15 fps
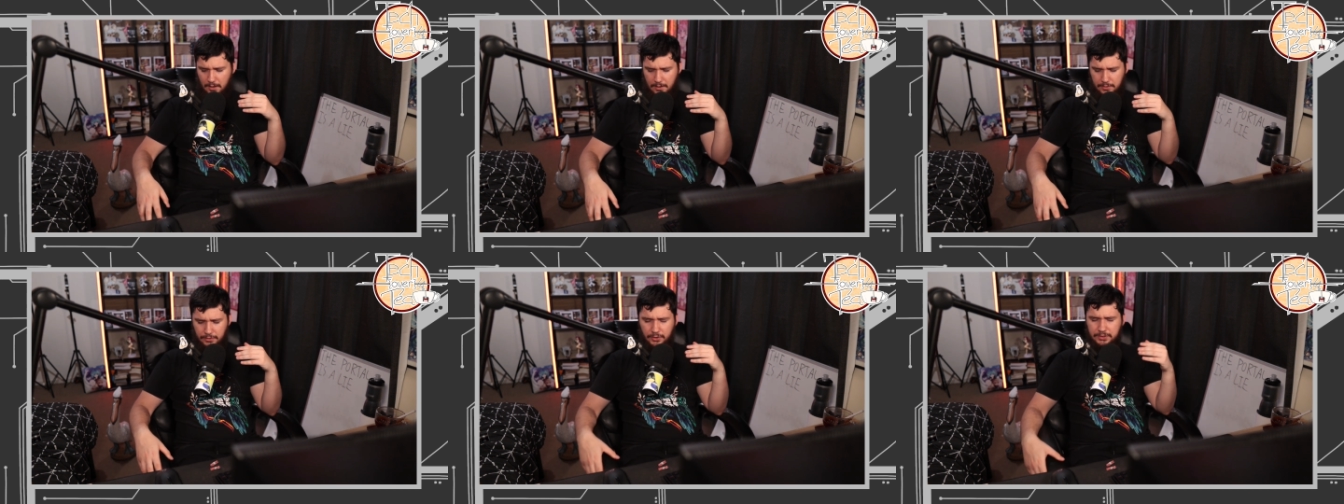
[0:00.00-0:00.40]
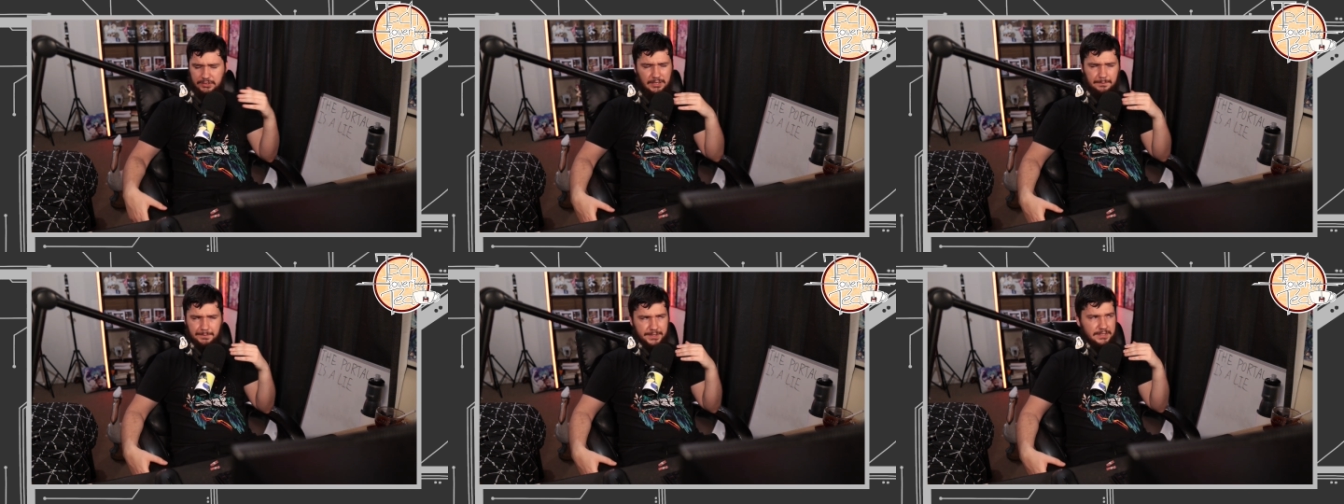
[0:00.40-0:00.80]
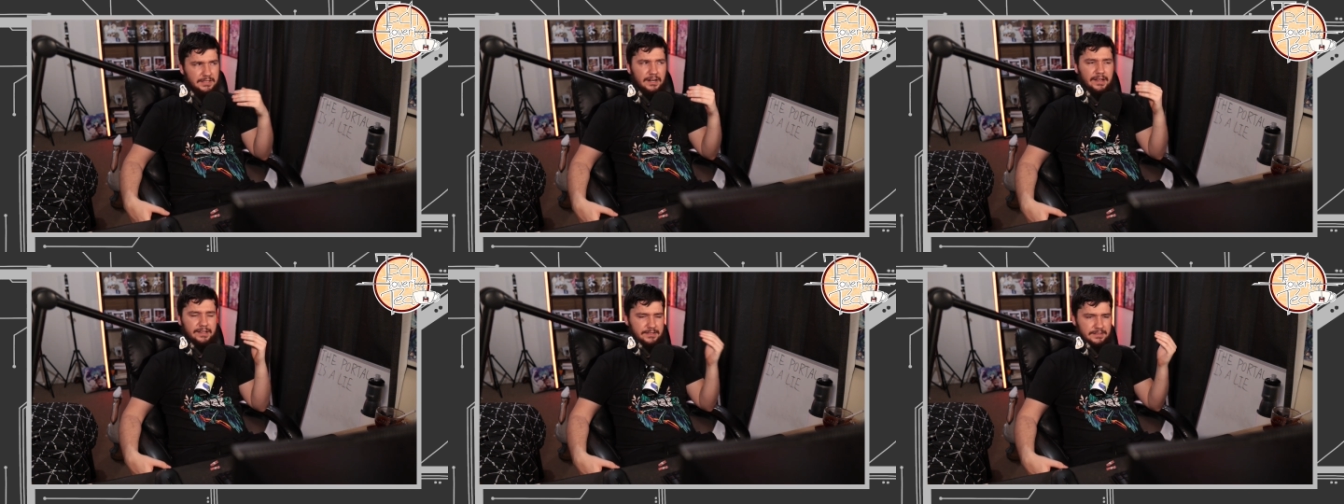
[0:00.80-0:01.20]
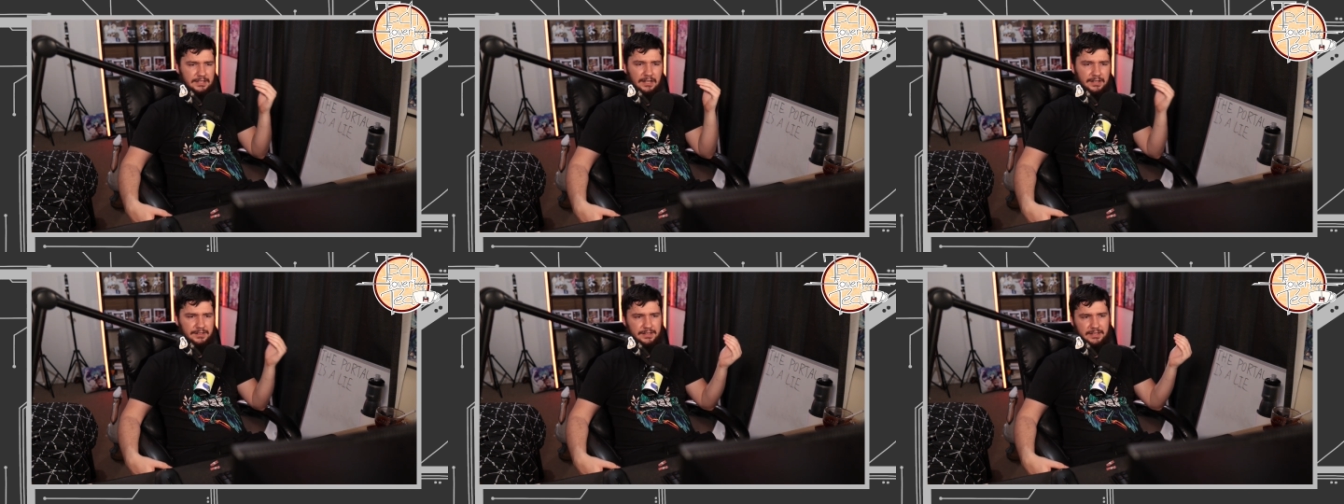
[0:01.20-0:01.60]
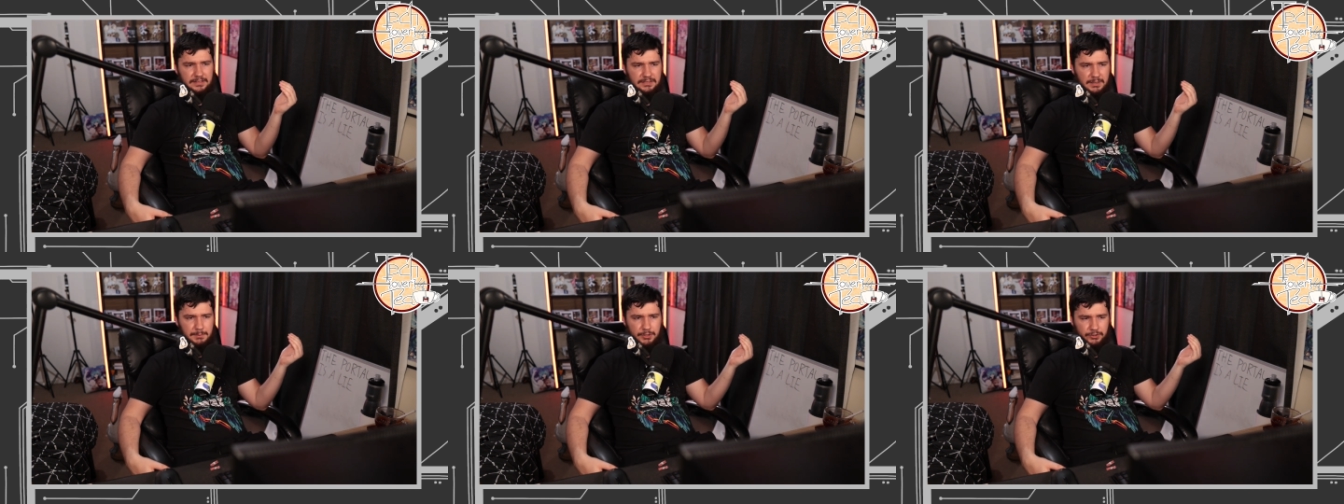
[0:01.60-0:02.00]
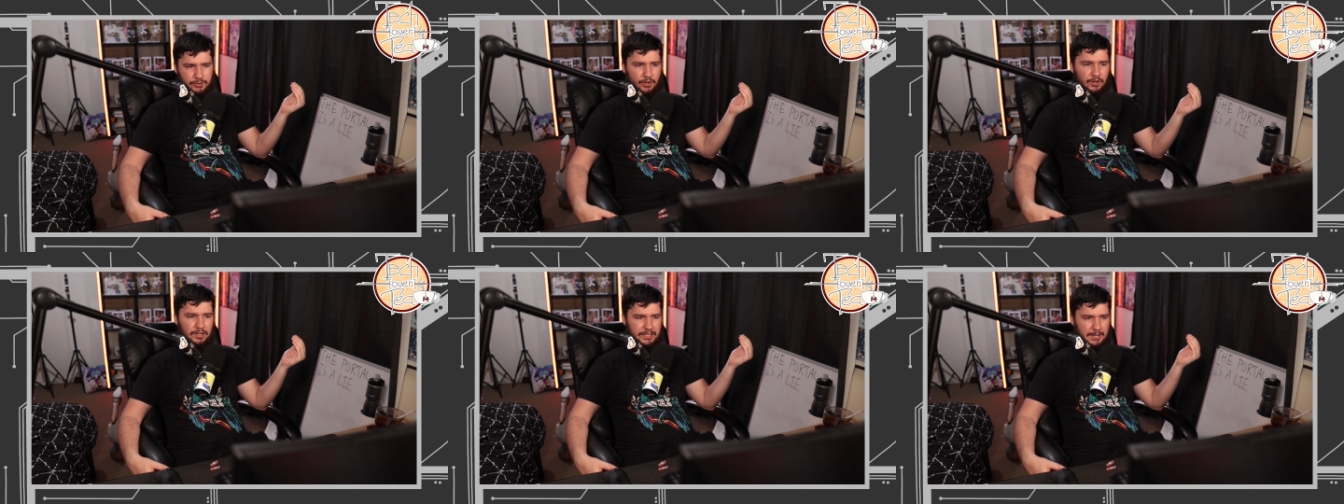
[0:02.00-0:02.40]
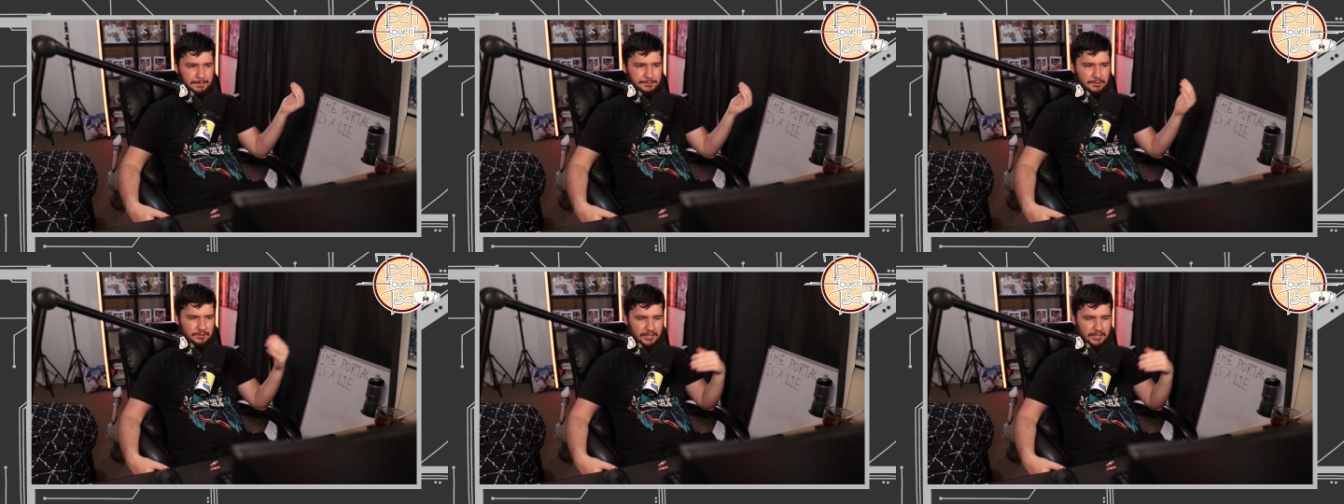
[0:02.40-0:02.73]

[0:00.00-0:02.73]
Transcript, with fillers: not something that I had done in some of those early episodes.